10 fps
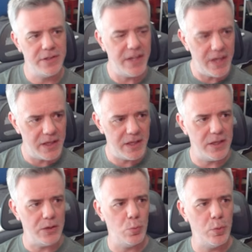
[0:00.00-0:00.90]

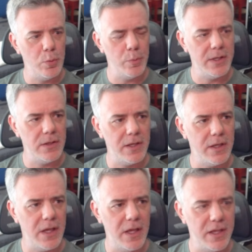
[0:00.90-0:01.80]
Today, we will be
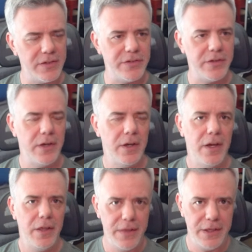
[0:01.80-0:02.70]
looking at
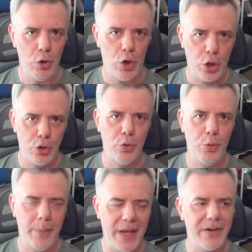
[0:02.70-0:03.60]
the
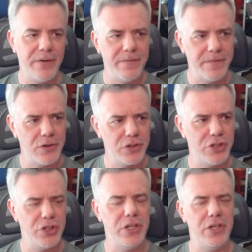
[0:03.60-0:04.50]
auto battle
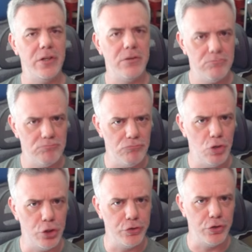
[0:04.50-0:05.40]
function.
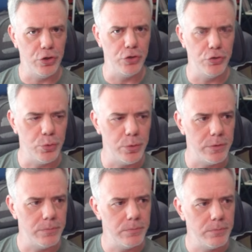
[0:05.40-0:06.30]
Let's get into it.